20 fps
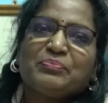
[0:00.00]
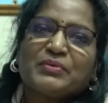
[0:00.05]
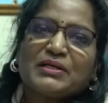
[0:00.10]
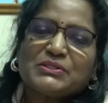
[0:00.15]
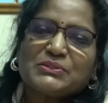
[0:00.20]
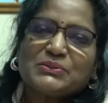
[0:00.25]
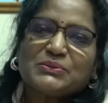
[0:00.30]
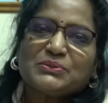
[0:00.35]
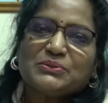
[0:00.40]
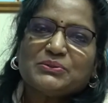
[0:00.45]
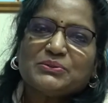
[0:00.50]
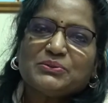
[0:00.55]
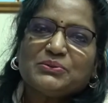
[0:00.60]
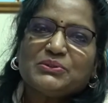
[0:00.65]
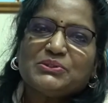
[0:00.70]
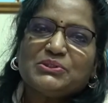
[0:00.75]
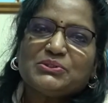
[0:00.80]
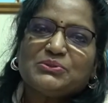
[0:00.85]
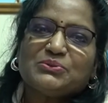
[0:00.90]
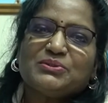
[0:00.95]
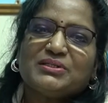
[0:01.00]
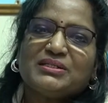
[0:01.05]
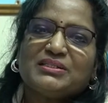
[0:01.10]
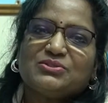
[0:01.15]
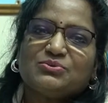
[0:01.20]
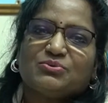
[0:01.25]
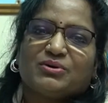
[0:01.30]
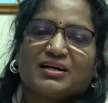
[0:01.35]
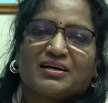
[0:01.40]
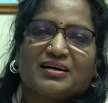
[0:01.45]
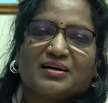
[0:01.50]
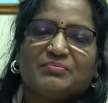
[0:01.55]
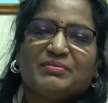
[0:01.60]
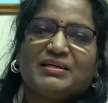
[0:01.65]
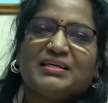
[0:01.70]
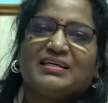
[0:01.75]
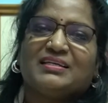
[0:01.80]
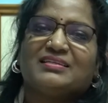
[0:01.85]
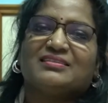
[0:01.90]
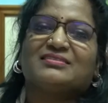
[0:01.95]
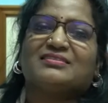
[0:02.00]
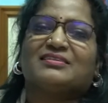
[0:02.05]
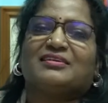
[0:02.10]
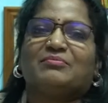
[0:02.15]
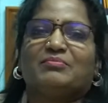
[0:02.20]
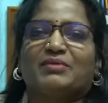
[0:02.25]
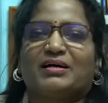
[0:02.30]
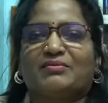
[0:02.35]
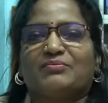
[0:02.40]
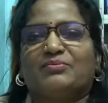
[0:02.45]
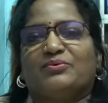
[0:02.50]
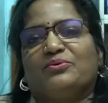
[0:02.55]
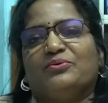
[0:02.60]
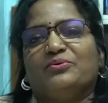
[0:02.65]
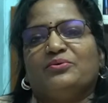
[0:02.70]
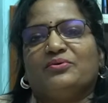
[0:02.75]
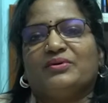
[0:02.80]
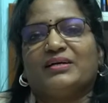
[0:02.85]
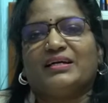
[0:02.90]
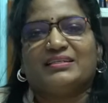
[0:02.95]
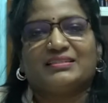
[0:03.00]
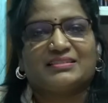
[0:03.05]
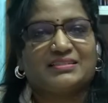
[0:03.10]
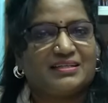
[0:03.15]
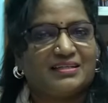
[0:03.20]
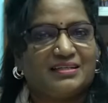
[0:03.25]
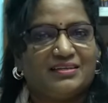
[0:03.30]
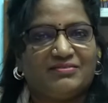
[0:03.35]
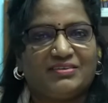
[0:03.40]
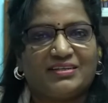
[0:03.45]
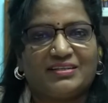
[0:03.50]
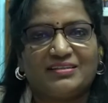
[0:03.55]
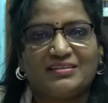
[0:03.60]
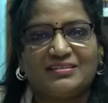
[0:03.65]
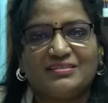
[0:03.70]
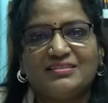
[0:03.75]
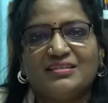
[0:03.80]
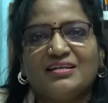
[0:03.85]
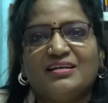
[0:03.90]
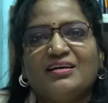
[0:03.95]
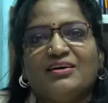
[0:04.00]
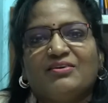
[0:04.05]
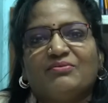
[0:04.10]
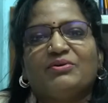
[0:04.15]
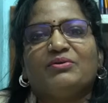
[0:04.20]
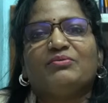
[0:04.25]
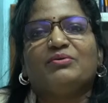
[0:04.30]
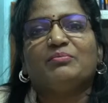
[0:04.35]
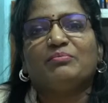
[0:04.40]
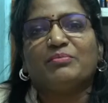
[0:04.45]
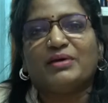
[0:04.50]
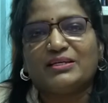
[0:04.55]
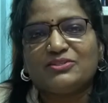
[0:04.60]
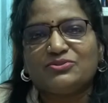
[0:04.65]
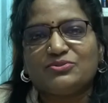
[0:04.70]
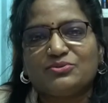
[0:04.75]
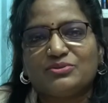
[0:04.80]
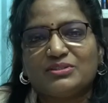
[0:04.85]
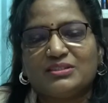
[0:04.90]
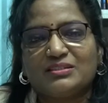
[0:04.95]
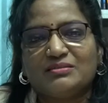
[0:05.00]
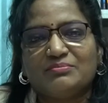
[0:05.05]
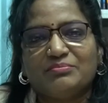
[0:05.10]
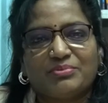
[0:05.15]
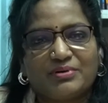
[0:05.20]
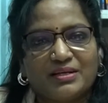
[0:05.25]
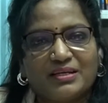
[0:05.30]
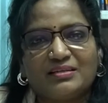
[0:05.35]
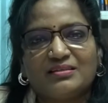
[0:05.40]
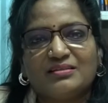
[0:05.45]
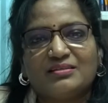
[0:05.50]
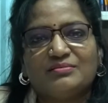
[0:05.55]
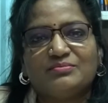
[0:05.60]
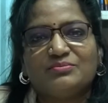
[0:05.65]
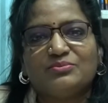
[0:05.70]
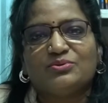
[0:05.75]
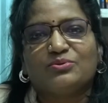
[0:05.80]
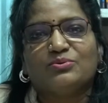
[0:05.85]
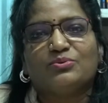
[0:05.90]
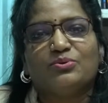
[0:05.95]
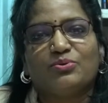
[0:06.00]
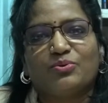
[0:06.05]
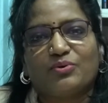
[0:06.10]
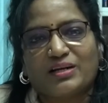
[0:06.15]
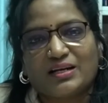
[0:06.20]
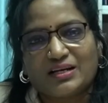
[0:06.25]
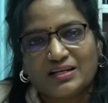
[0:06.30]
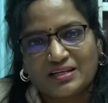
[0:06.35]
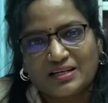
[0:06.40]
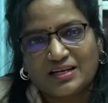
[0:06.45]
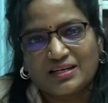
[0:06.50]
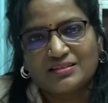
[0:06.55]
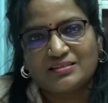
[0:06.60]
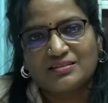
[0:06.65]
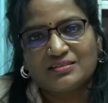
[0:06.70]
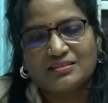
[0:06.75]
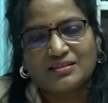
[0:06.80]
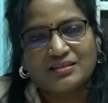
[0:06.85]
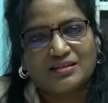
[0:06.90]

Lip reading: So those students who are coming in Sri Makmur and studying with us, we will make sure bring them to go and attend